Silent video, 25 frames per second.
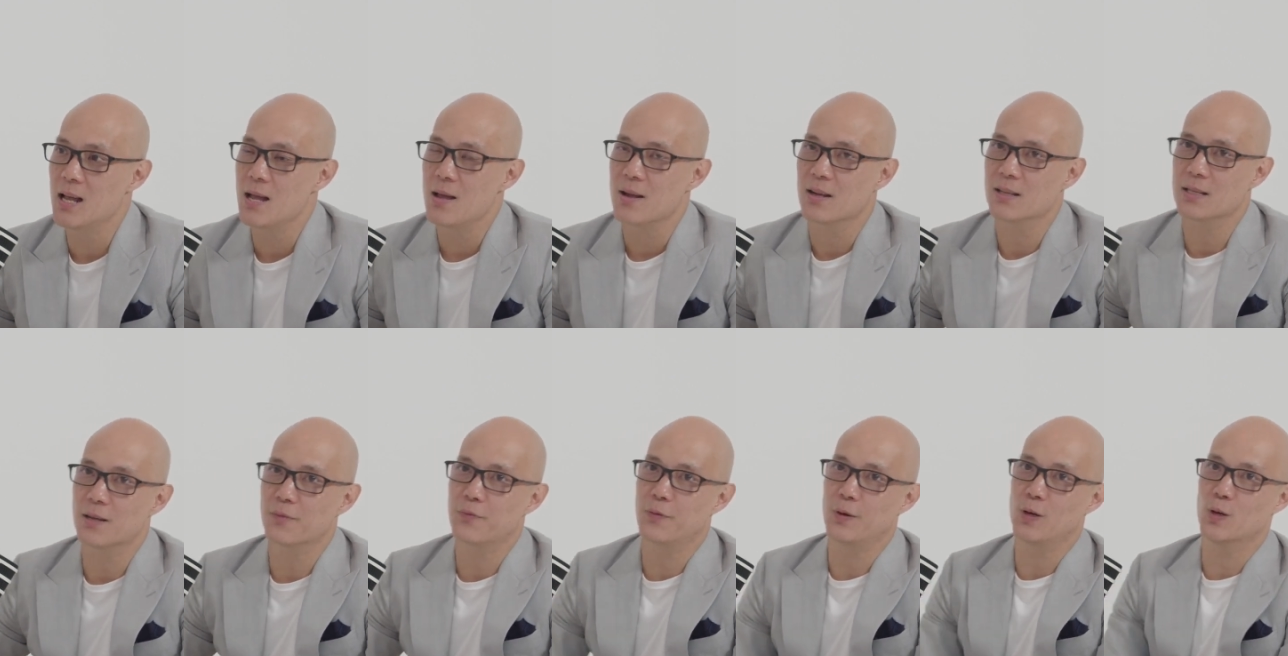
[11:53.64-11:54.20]
Because
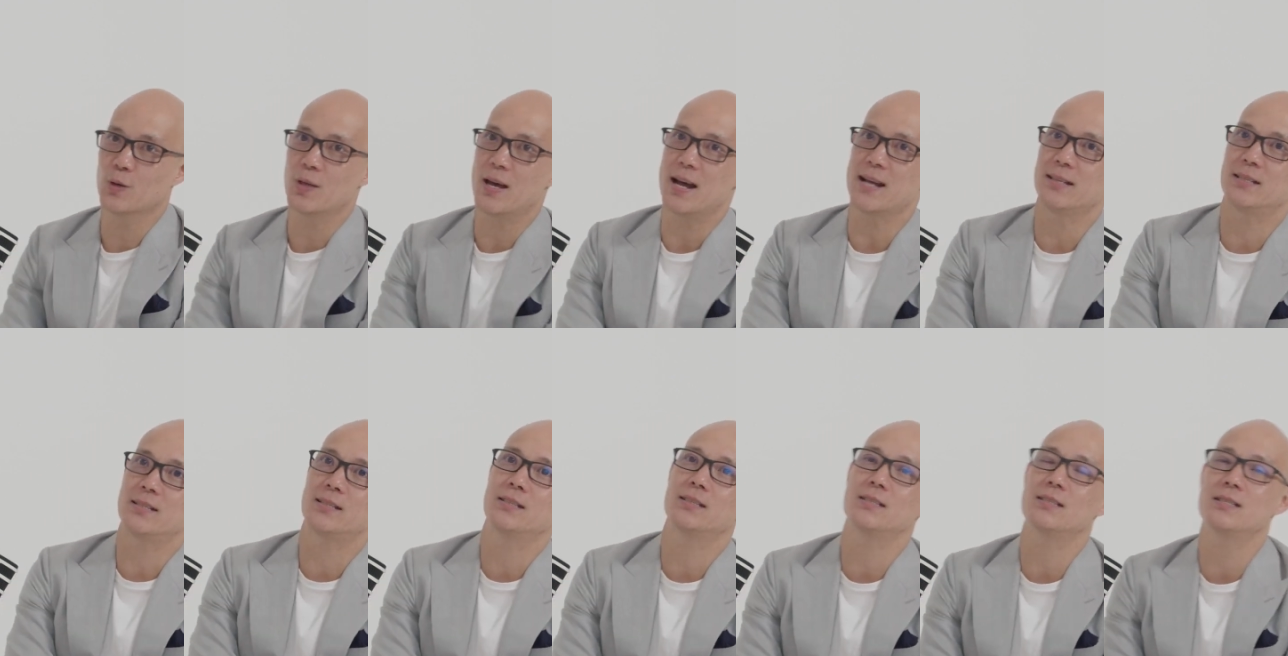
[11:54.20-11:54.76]
I feel
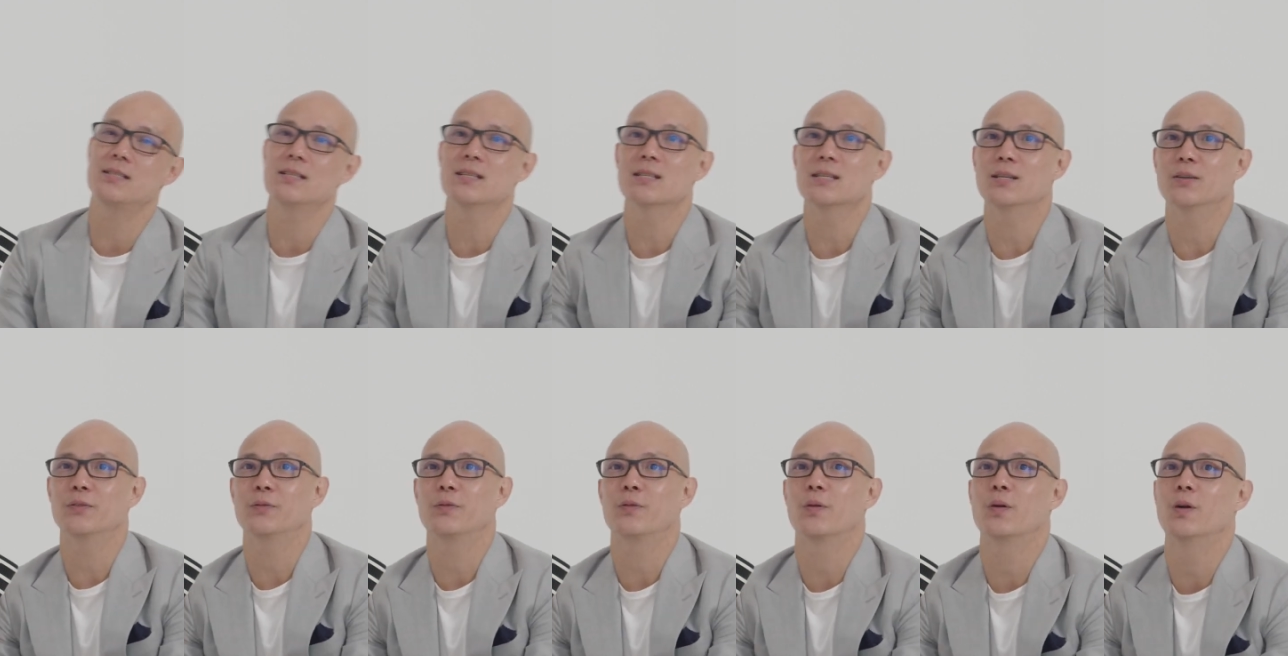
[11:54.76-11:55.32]
that's,
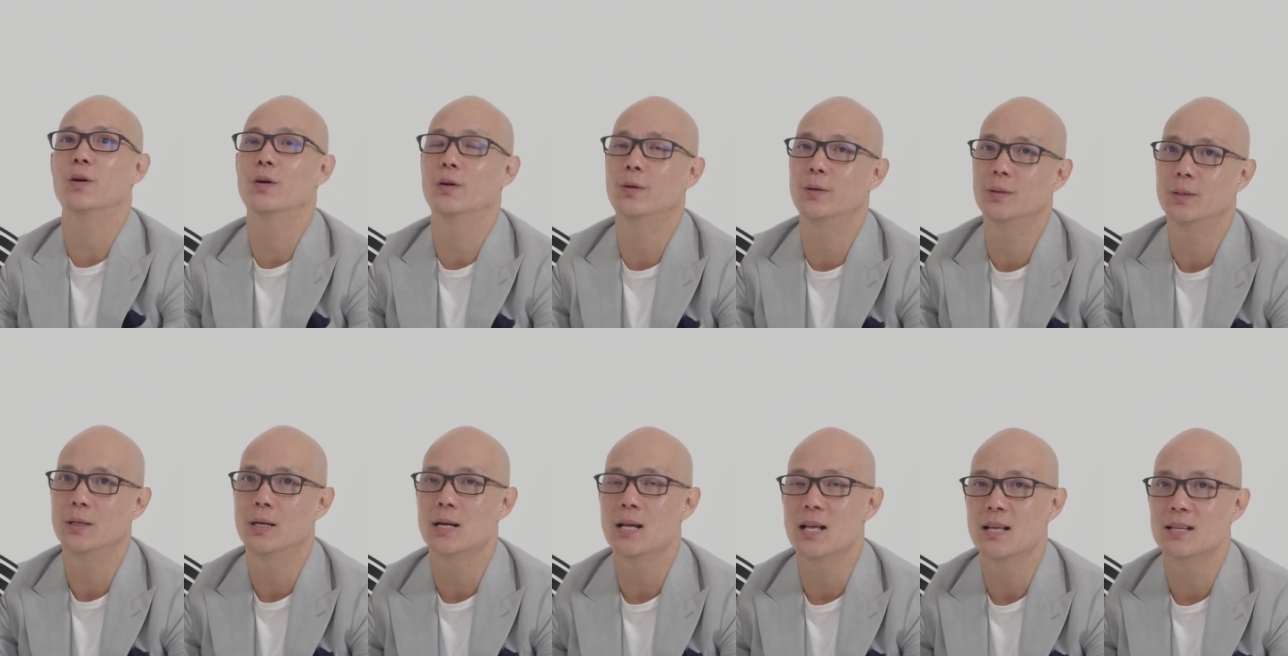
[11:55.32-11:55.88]
for
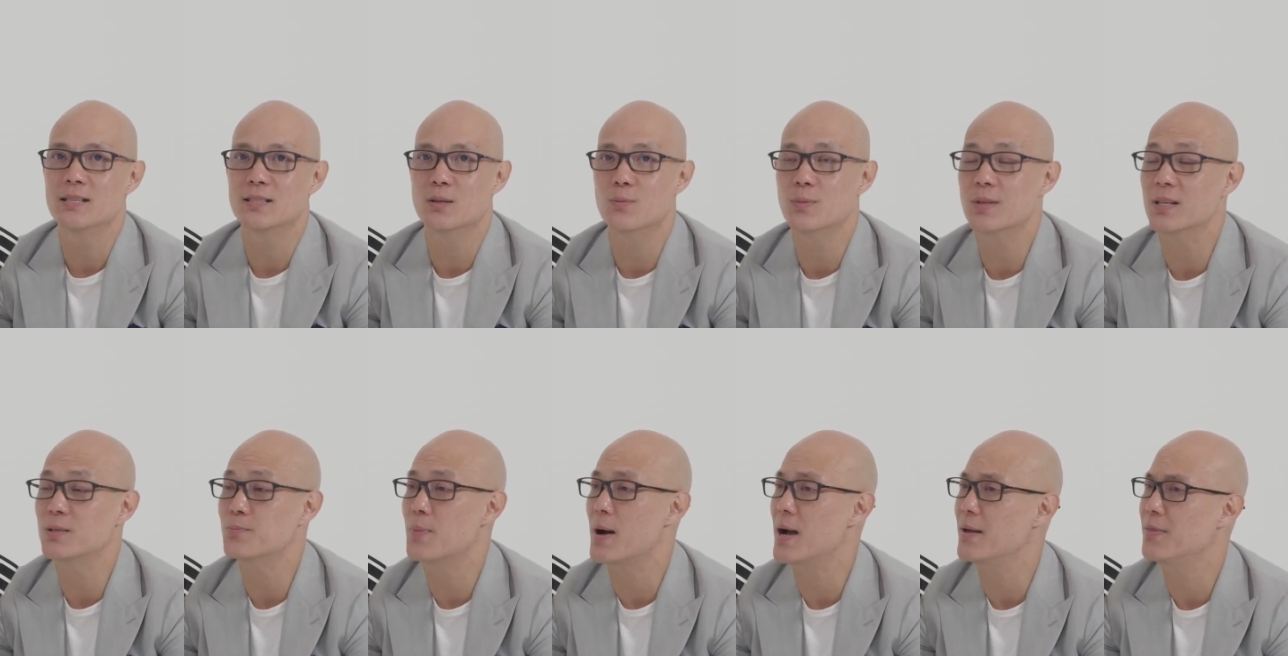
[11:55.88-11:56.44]
someone
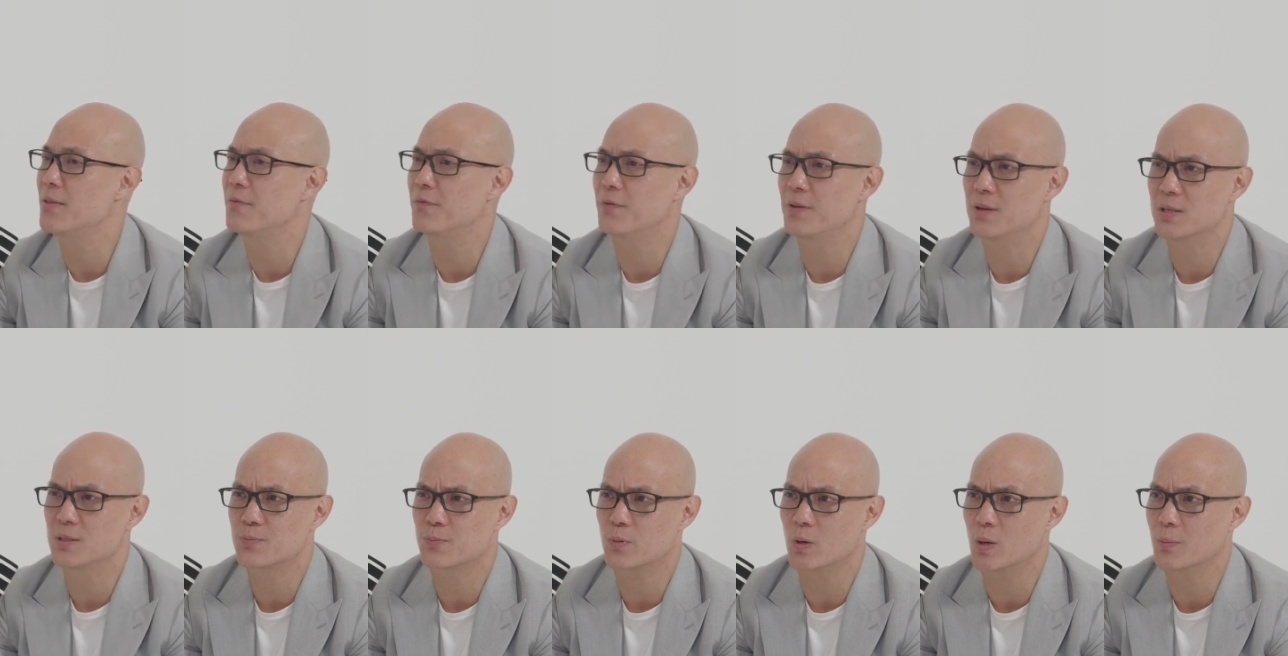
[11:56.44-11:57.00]
that's buying the
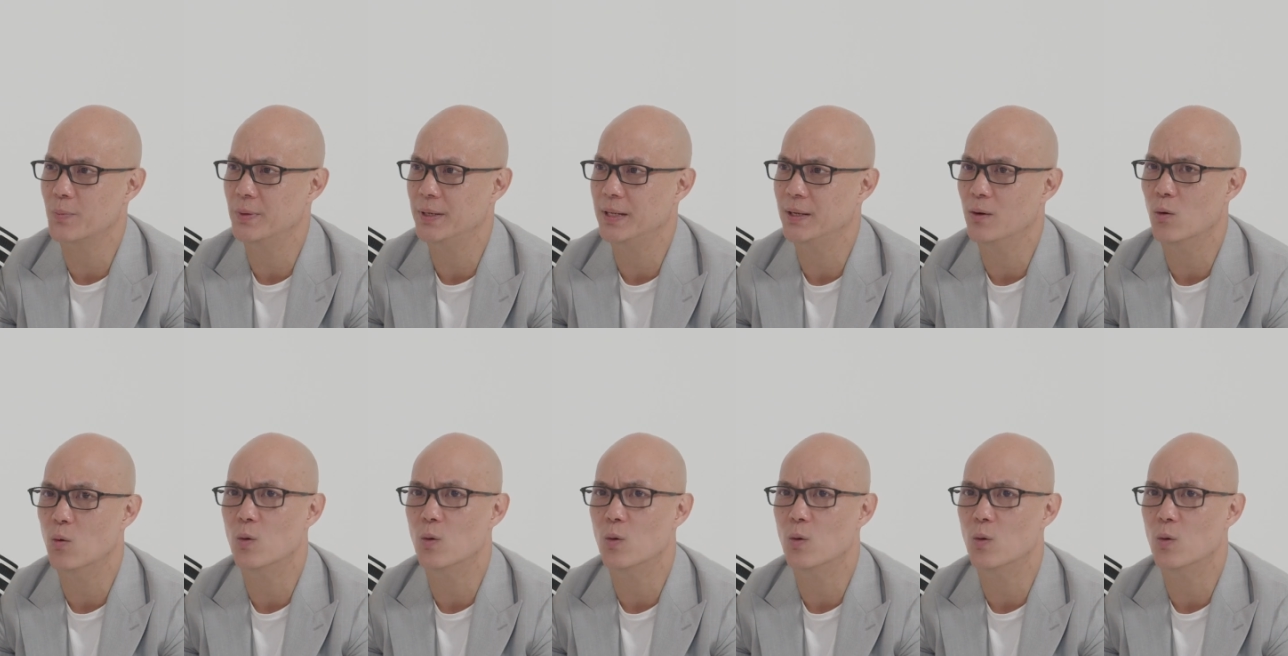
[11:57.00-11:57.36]
first property,